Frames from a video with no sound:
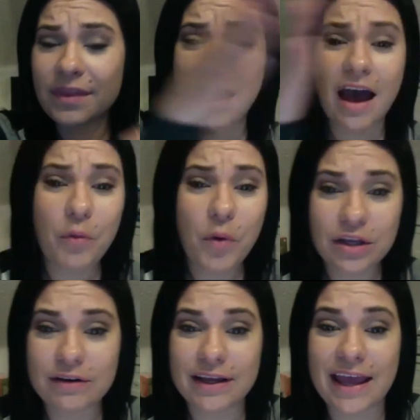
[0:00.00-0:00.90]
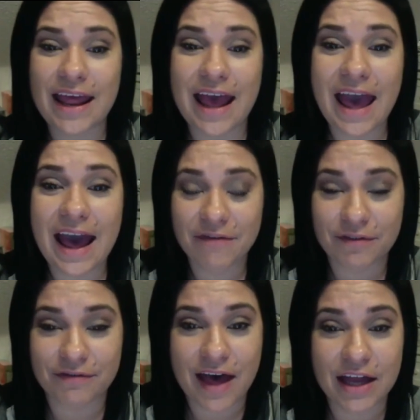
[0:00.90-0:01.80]
I want you to get half
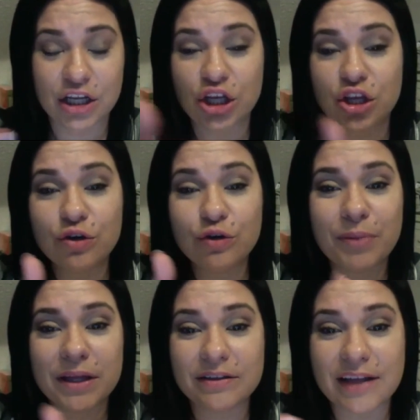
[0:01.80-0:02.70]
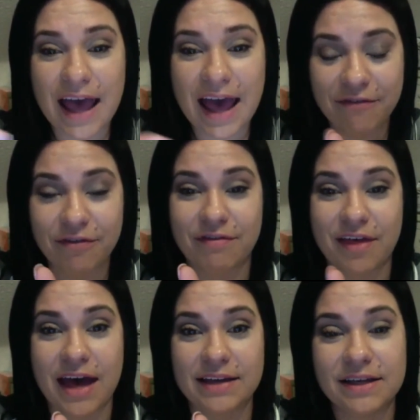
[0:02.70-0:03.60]
of that. You build half of
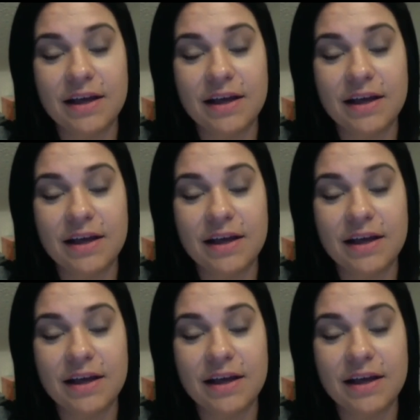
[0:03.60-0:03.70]
that.